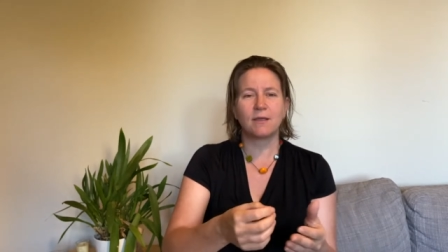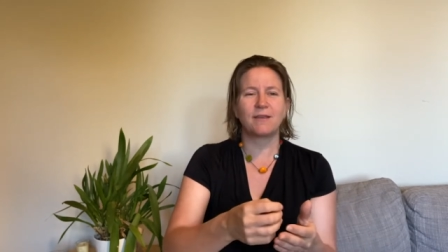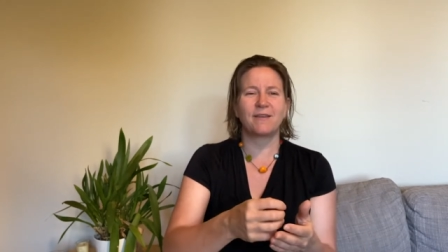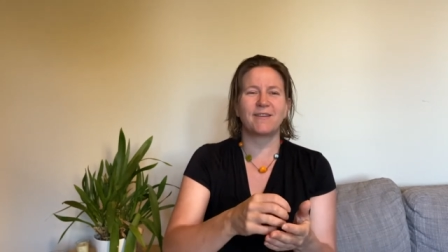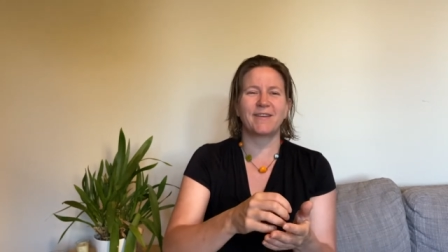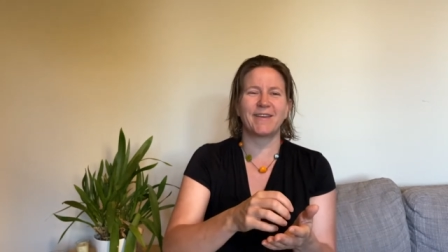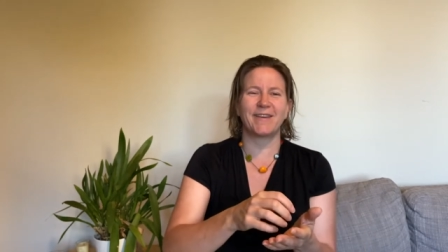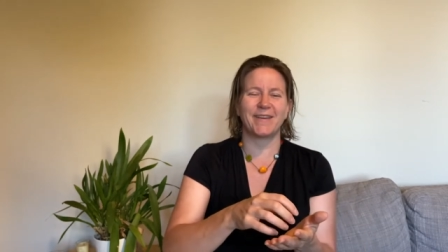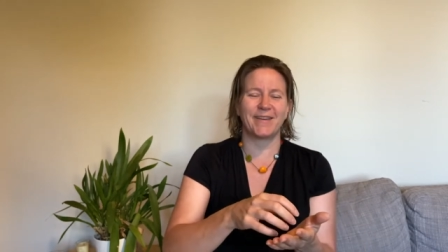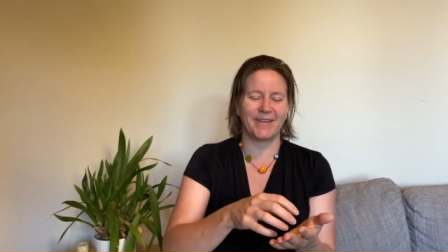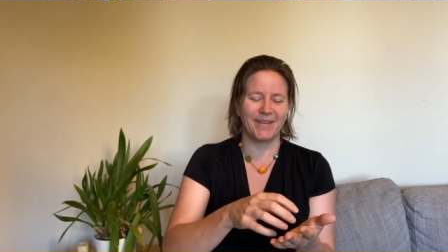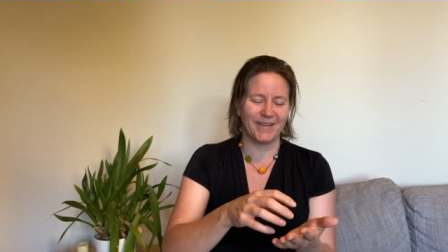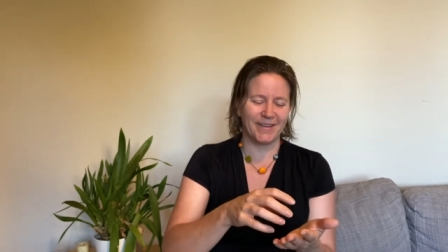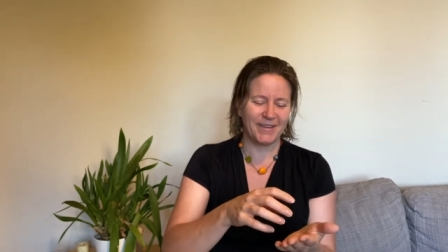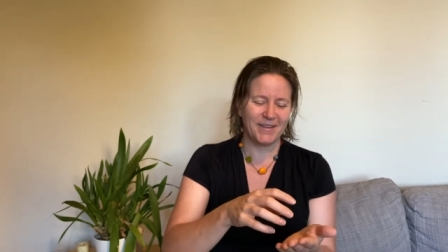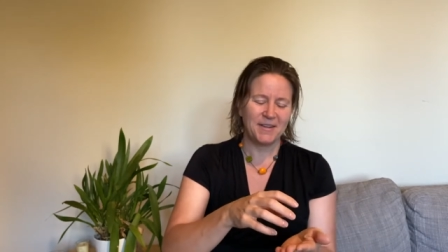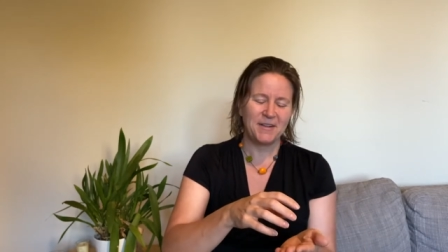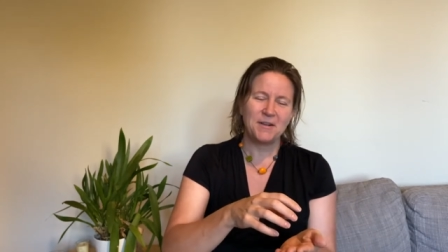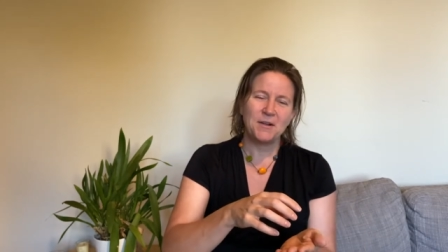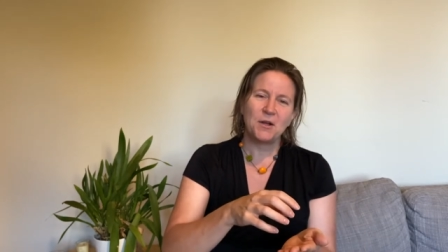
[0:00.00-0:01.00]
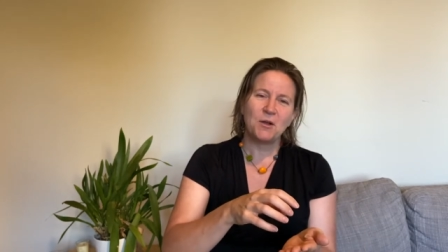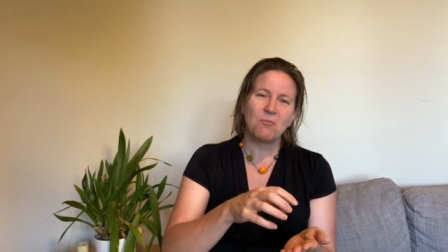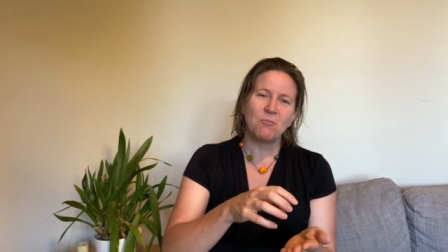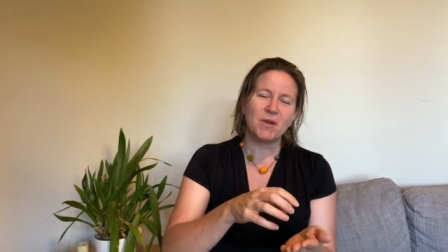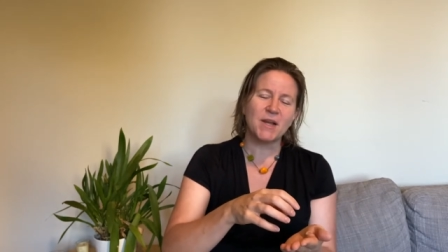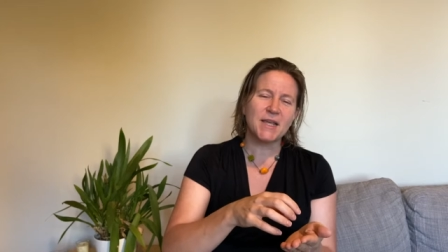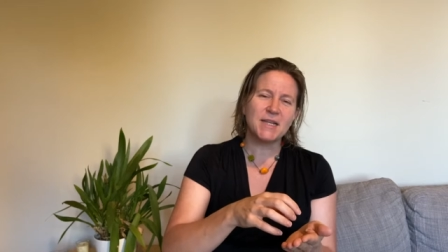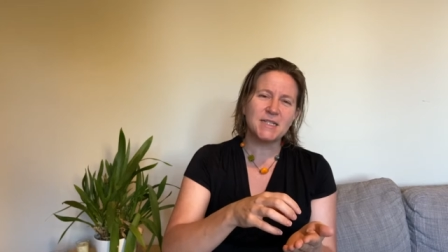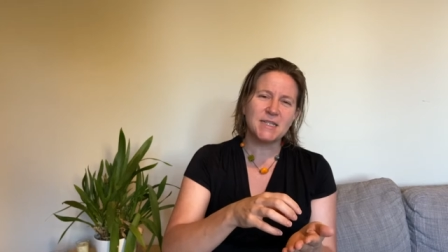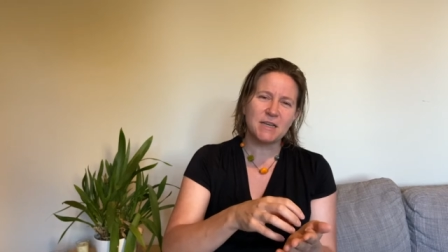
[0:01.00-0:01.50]

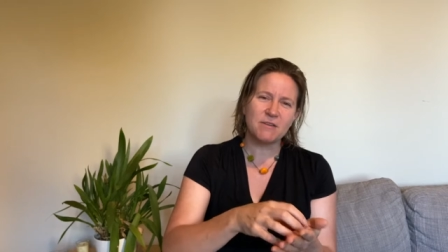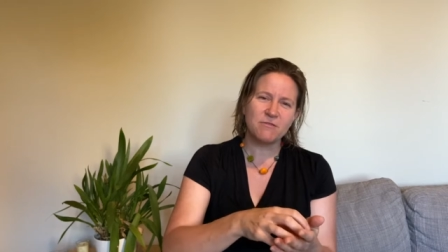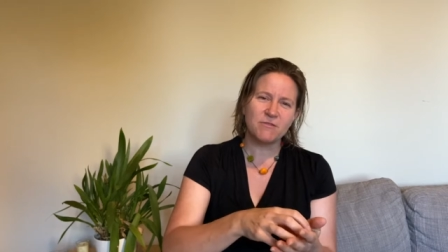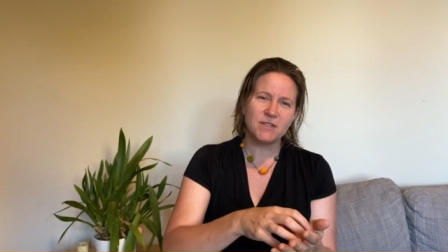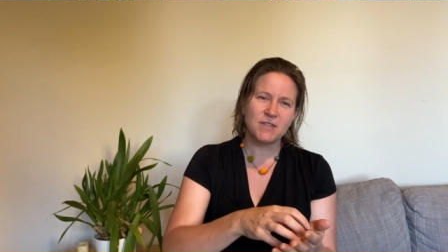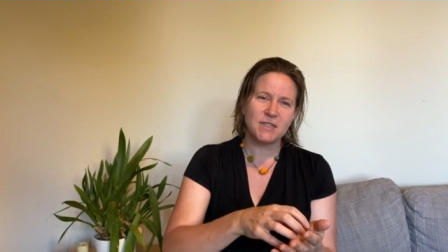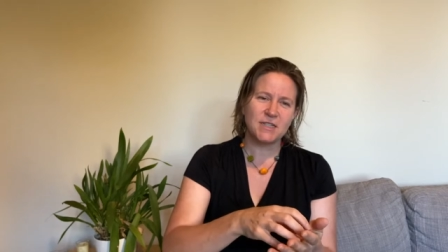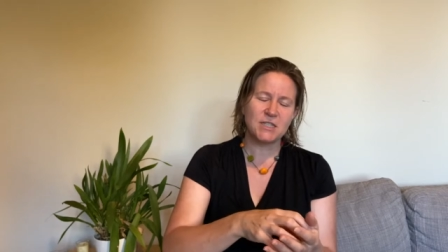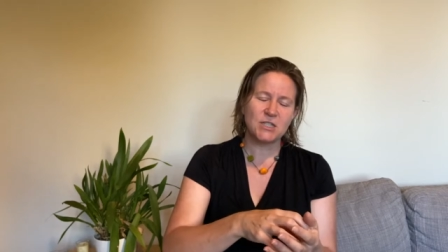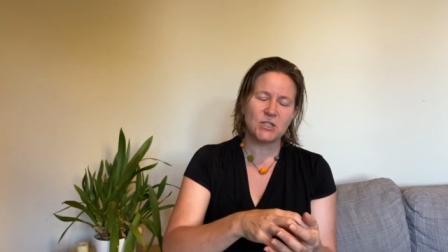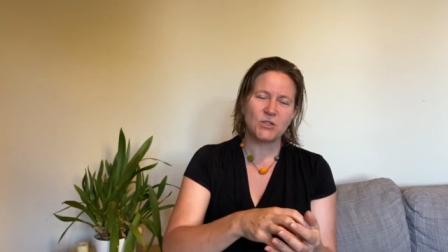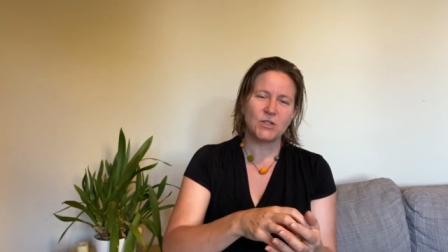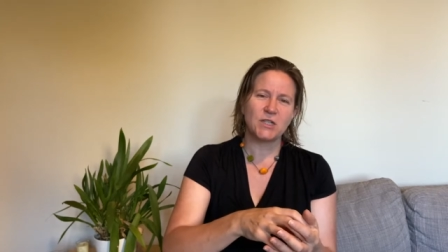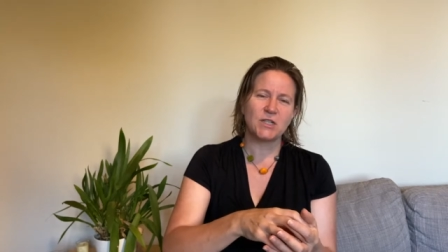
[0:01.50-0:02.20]
but I definitely took